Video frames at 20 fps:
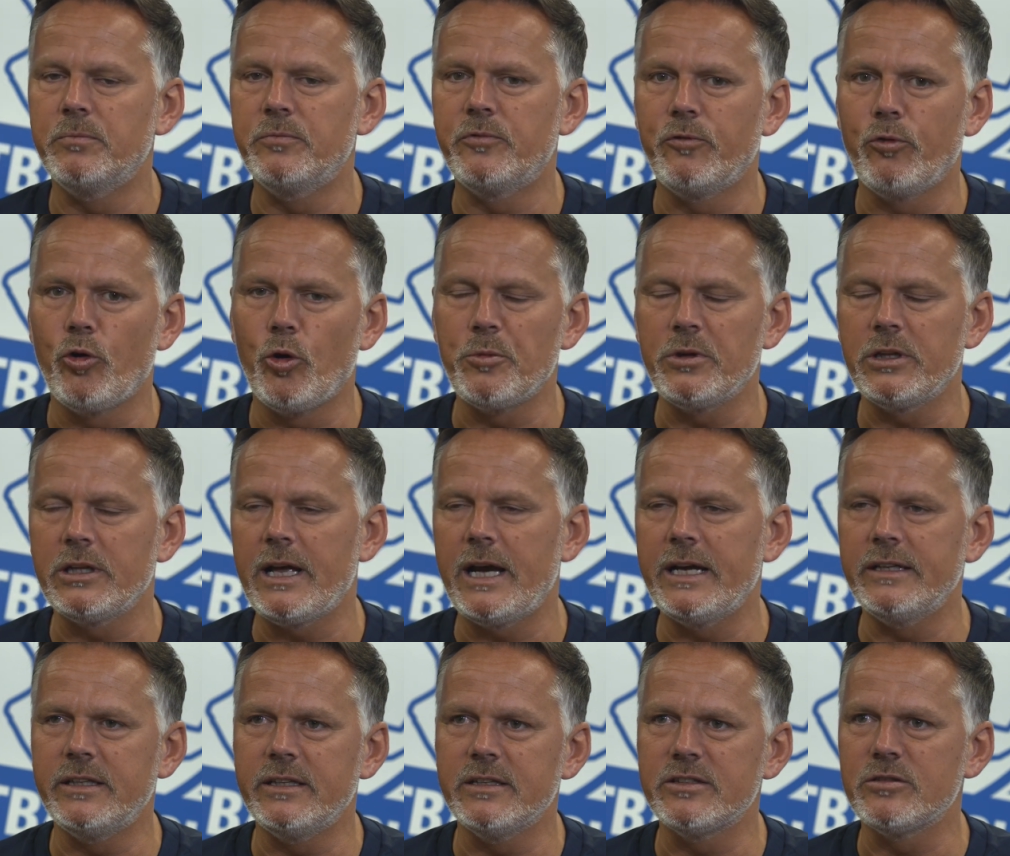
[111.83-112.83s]
formulate
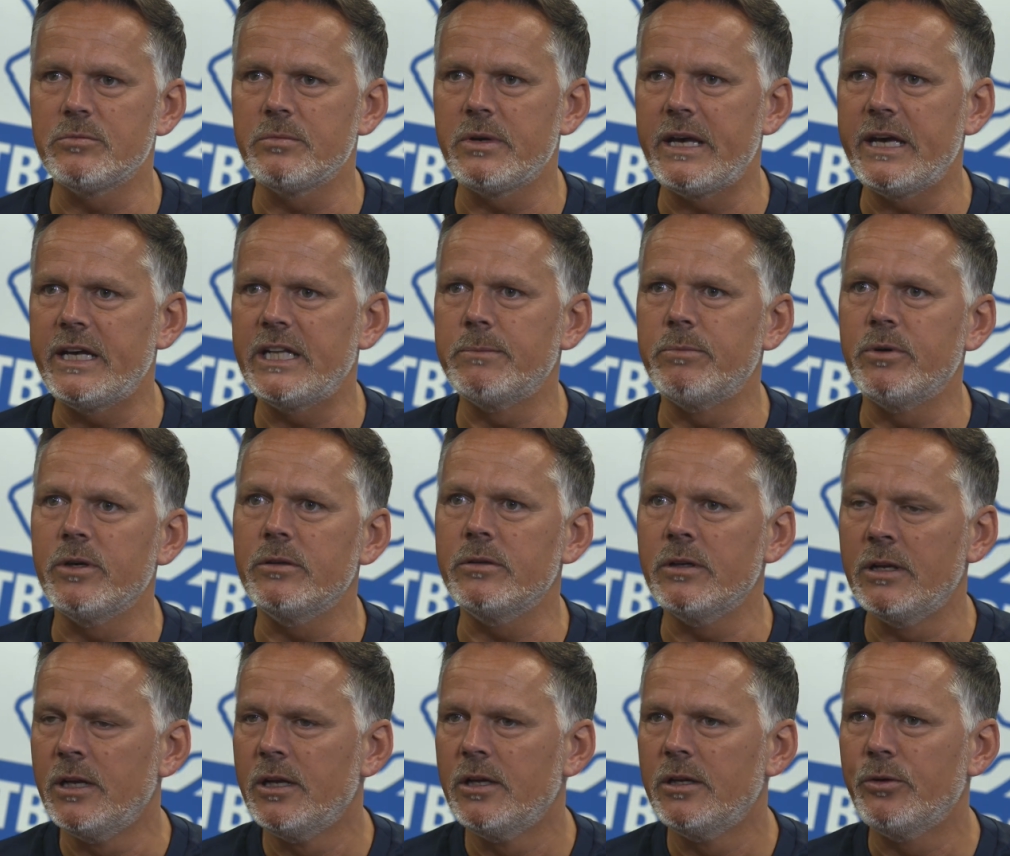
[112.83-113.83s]
ideas in my head about
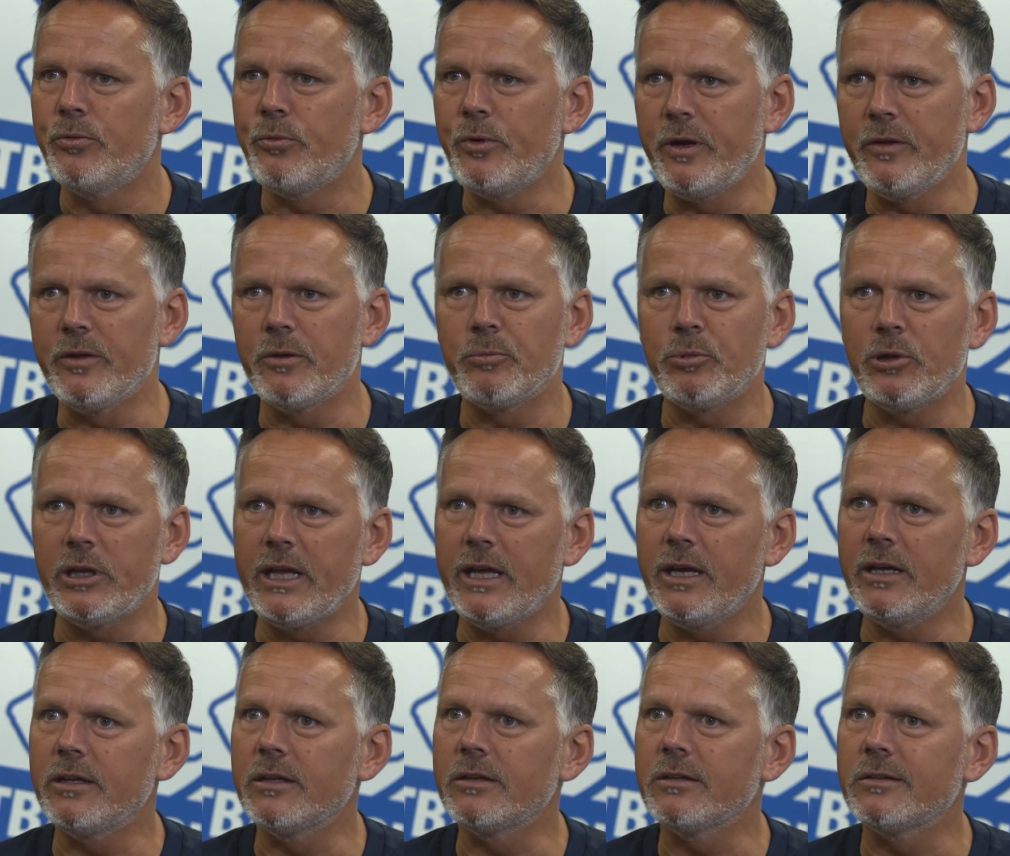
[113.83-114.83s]
where they're
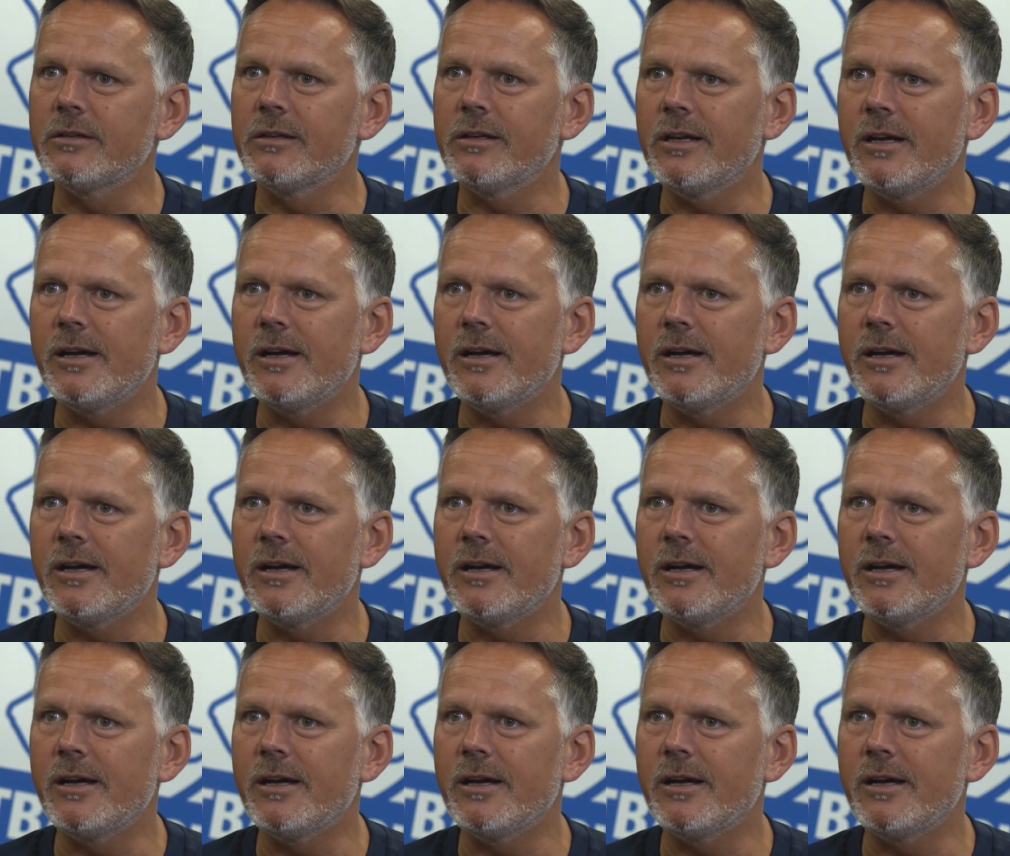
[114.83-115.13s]
playing.